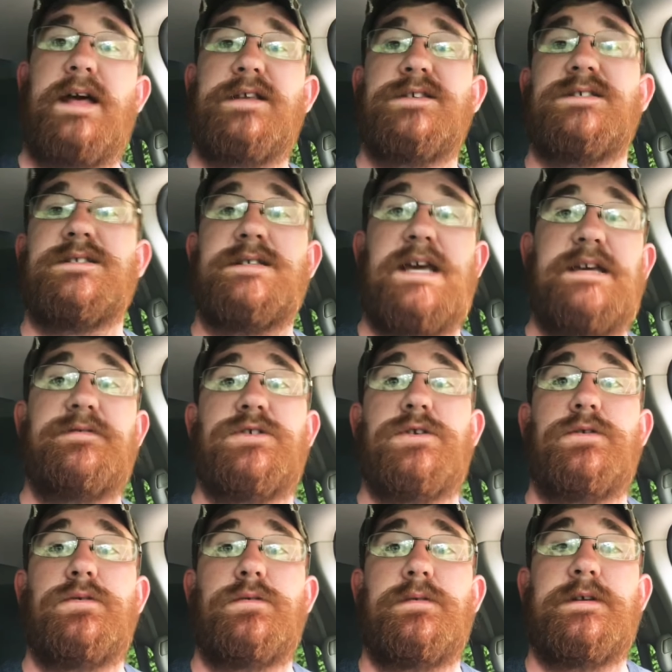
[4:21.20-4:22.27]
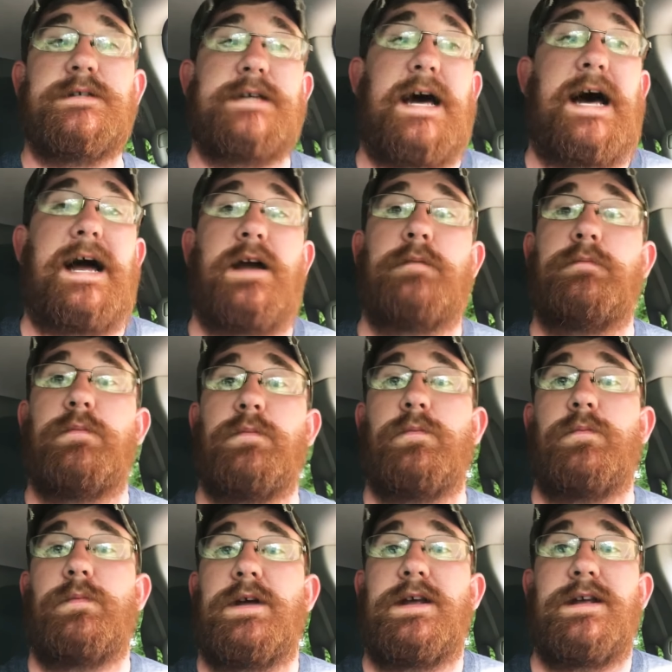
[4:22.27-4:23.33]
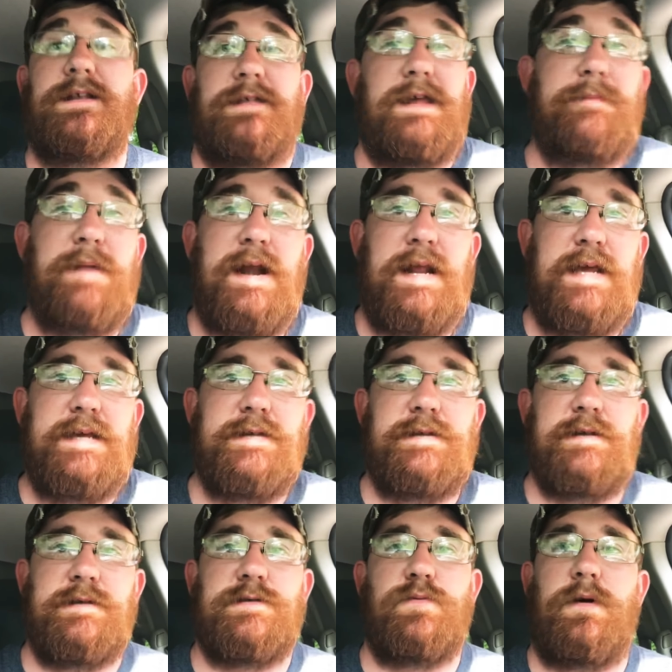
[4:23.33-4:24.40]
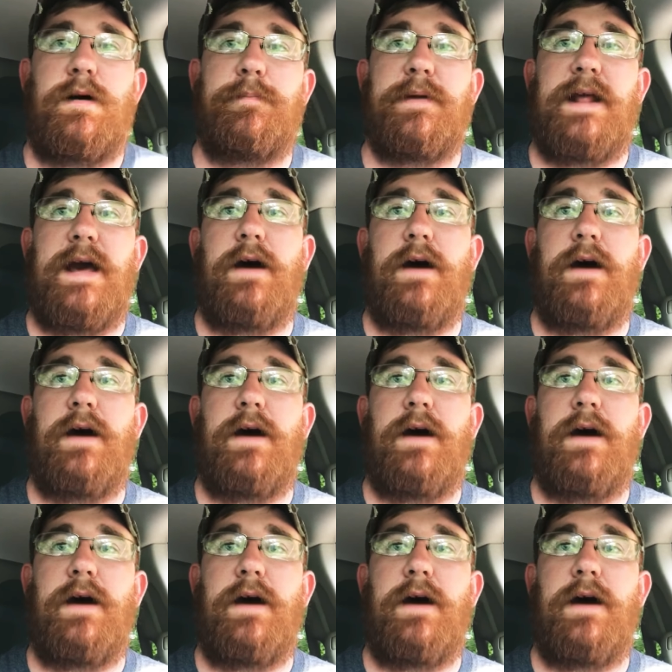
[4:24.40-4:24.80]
And that just saves you the time, and they made it easy to swap it